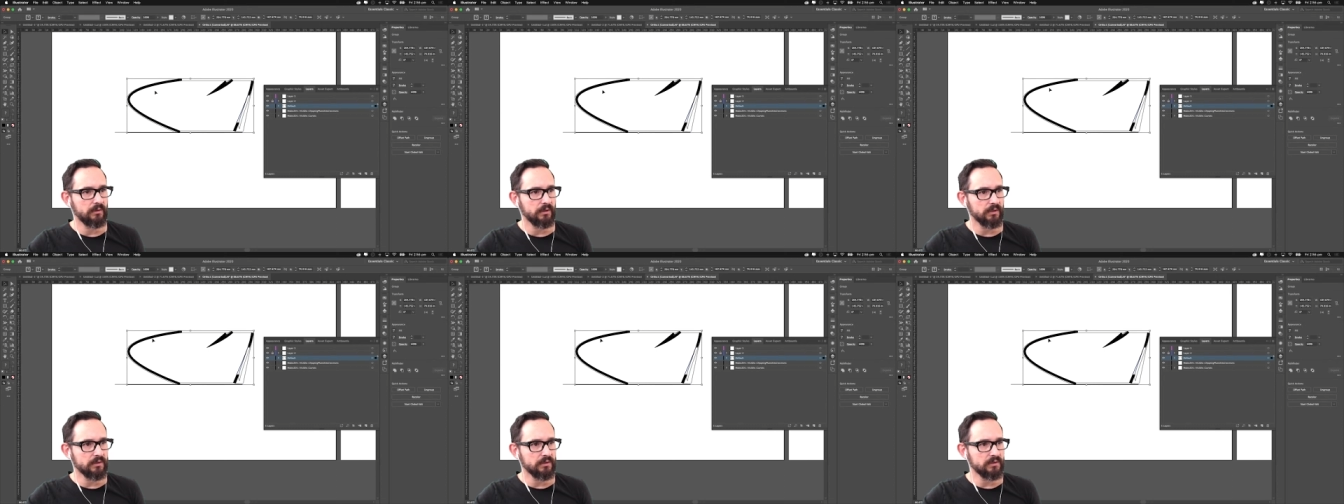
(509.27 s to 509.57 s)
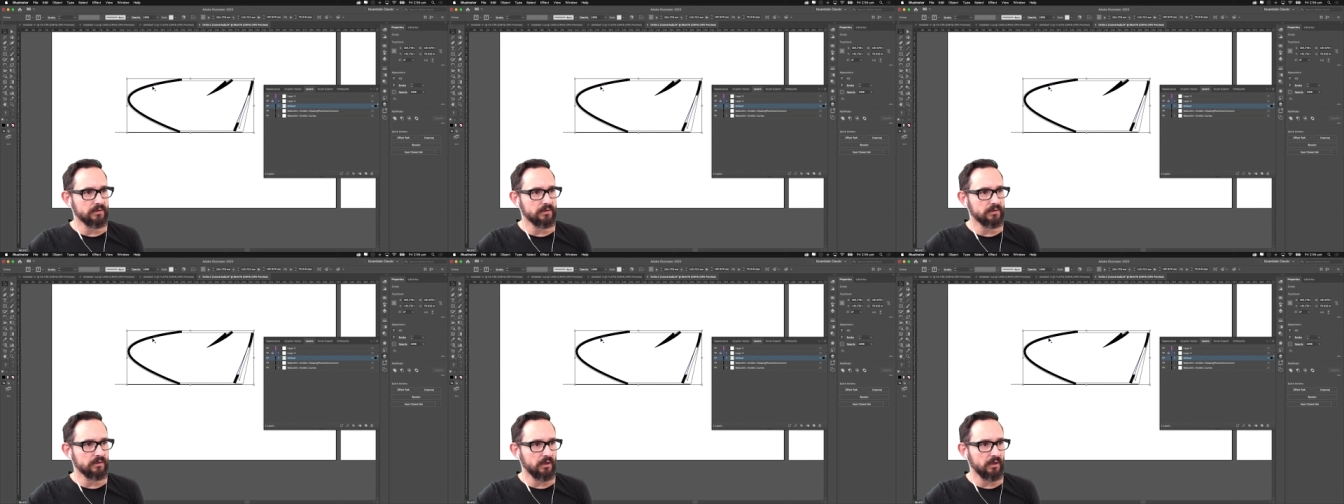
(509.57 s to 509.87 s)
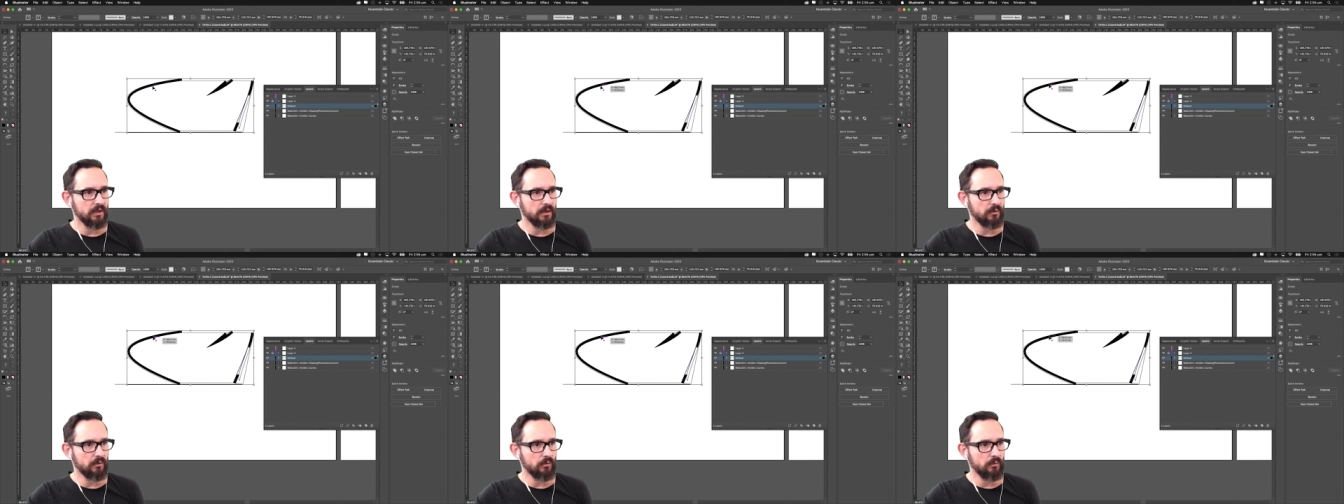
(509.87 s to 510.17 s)
is
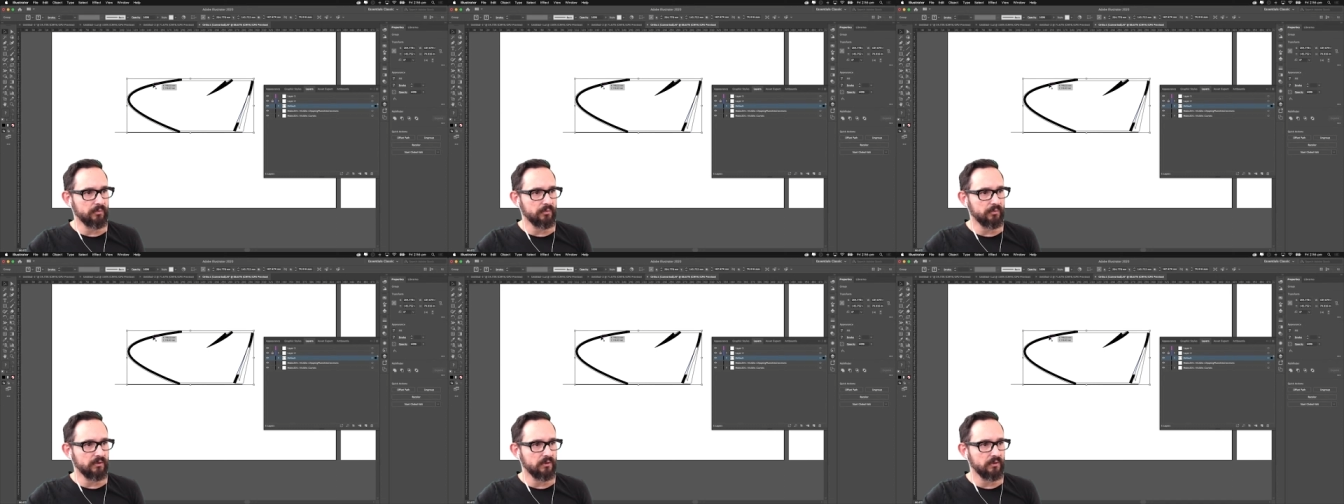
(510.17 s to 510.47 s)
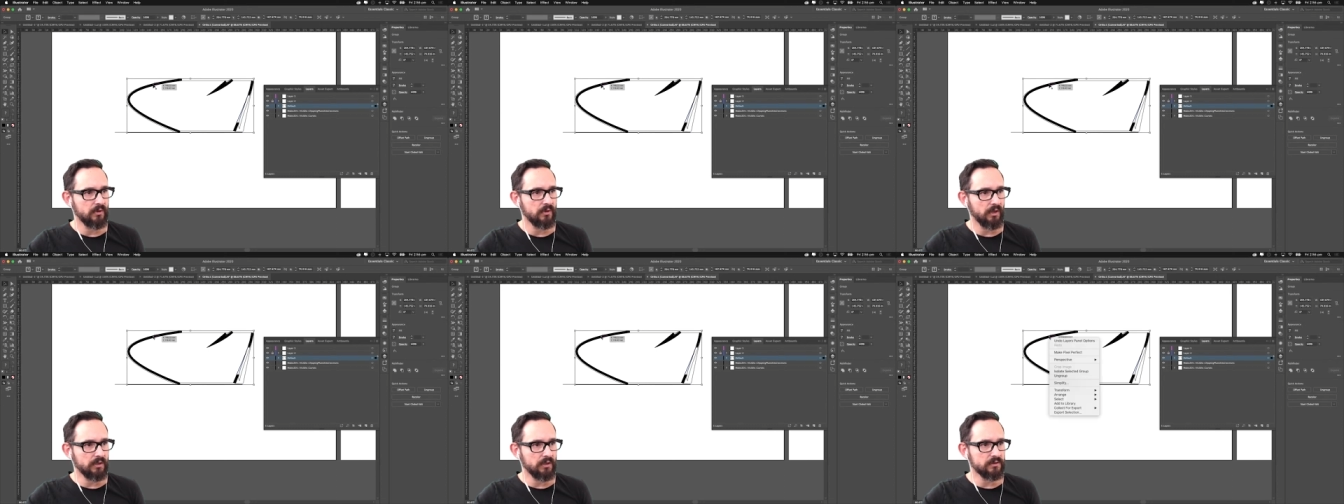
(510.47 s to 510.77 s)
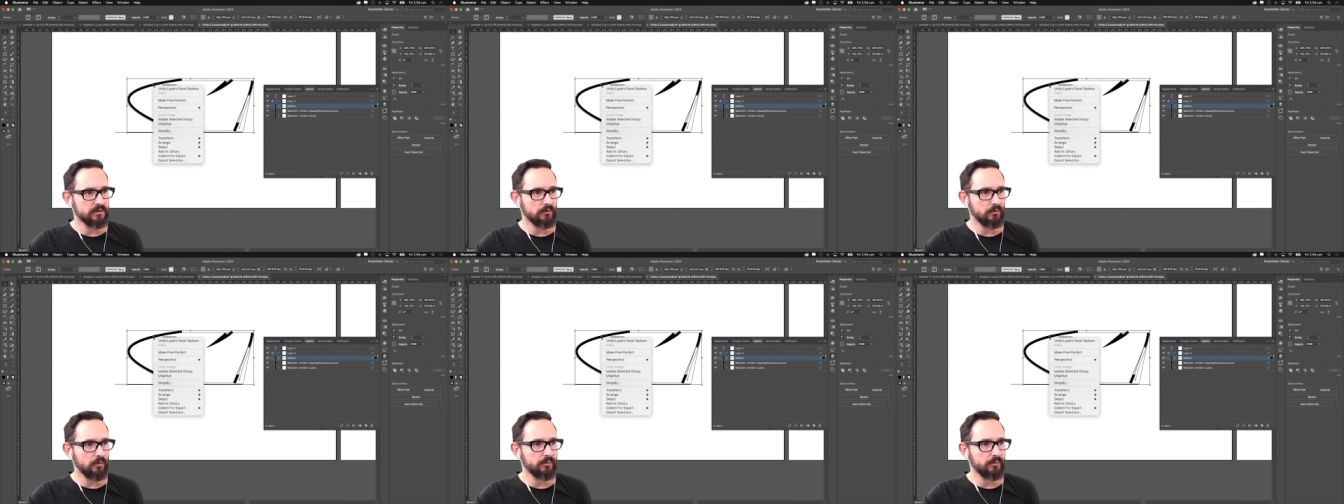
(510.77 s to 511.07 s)
ungrouped,
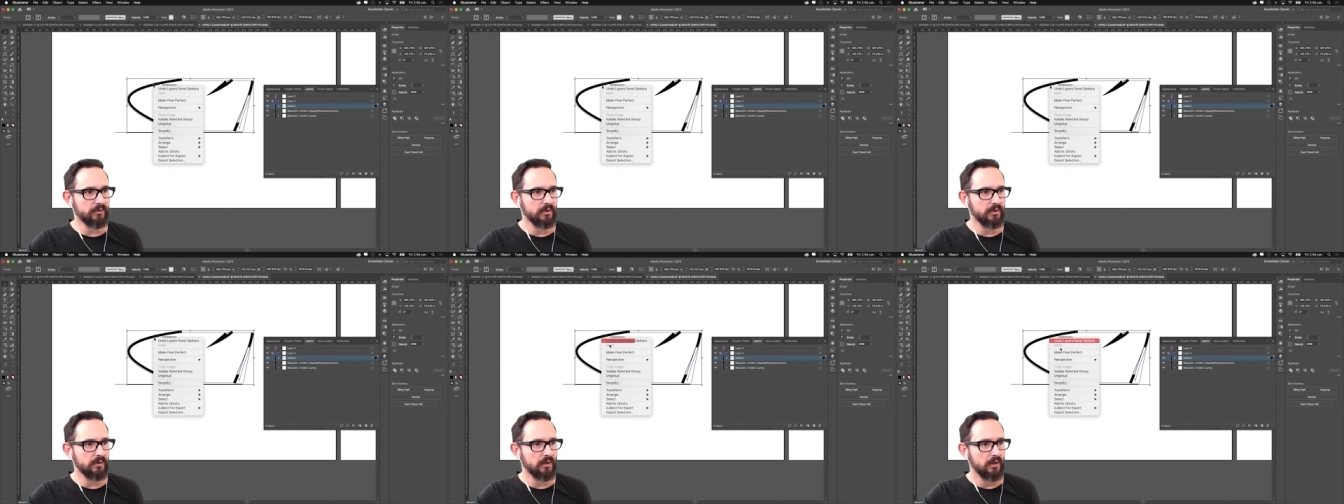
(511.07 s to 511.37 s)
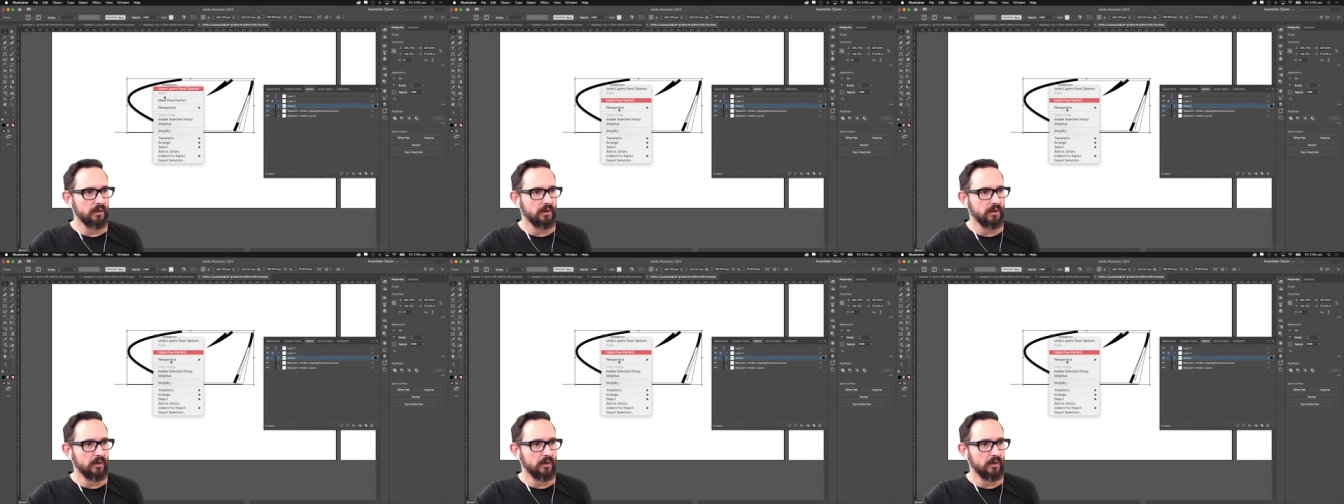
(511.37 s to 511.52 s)
it's grouped,